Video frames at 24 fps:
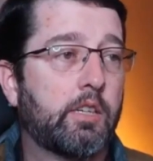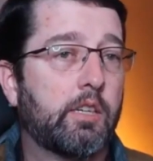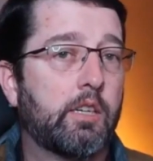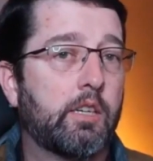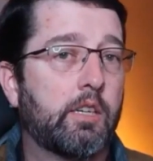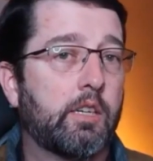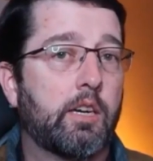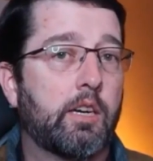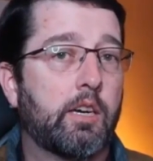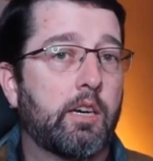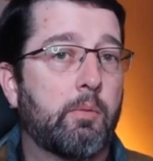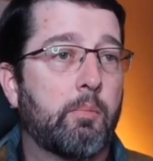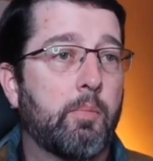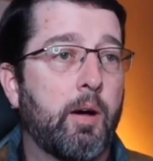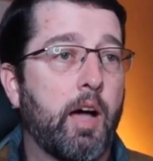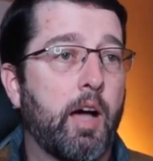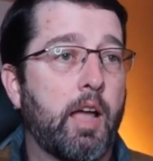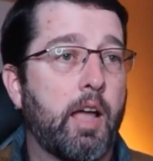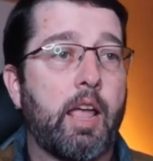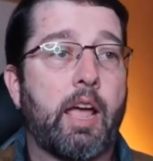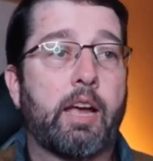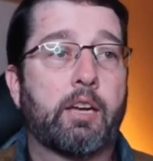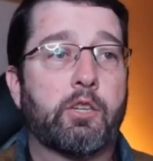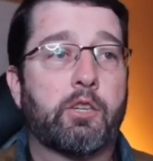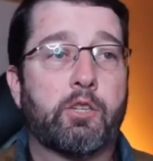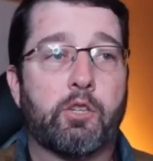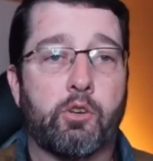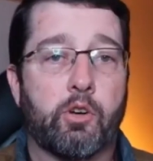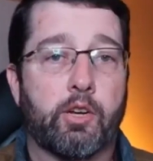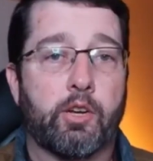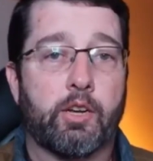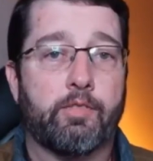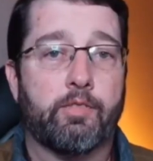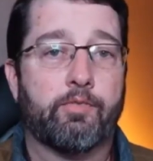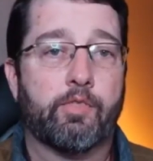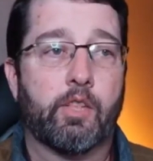I action on
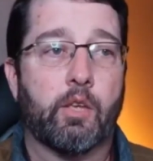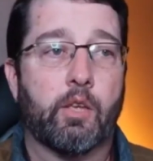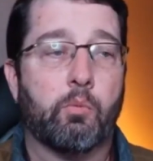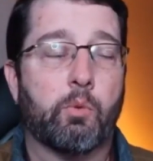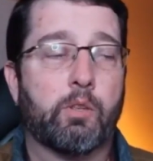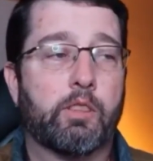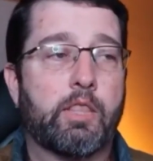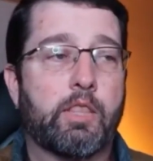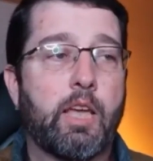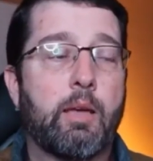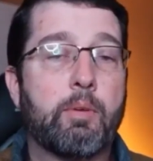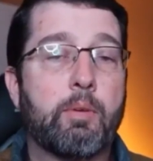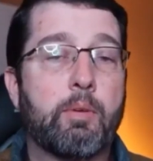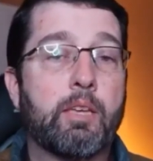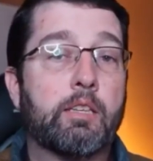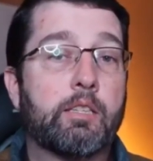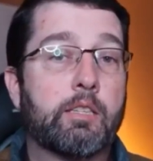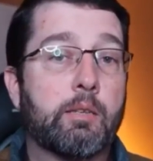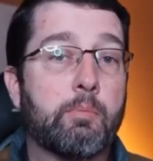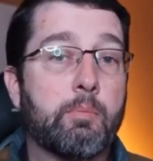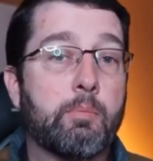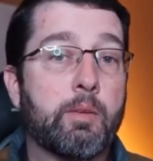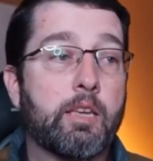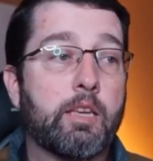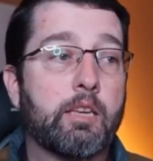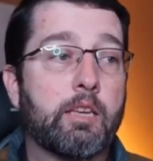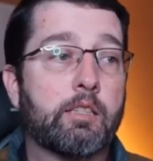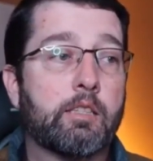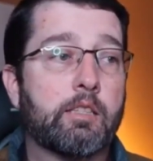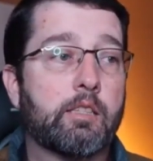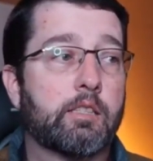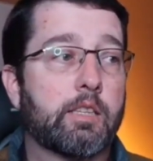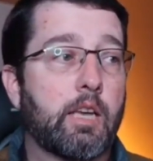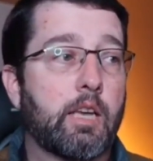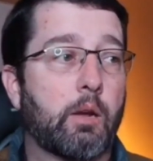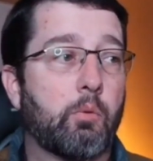it. And what that means to me
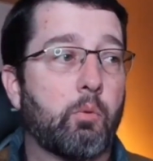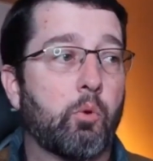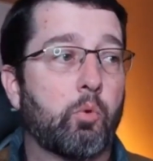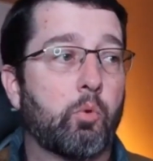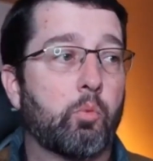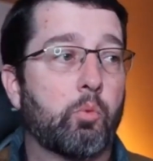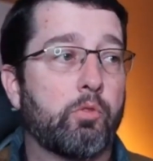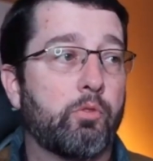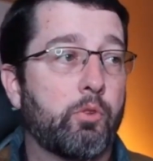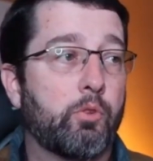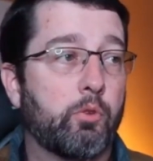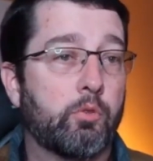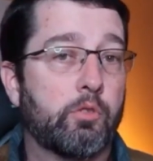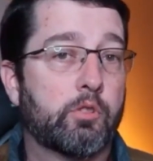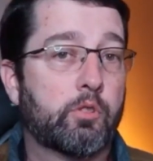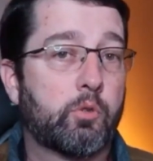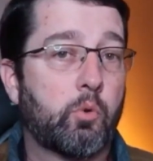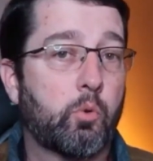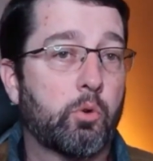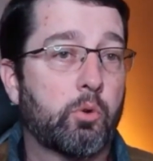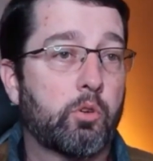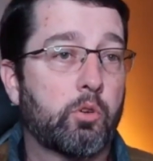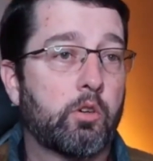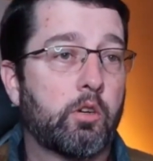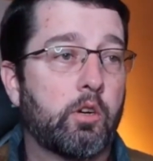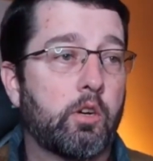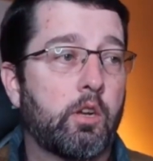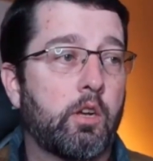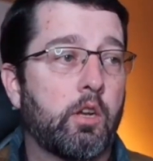is I will review the score.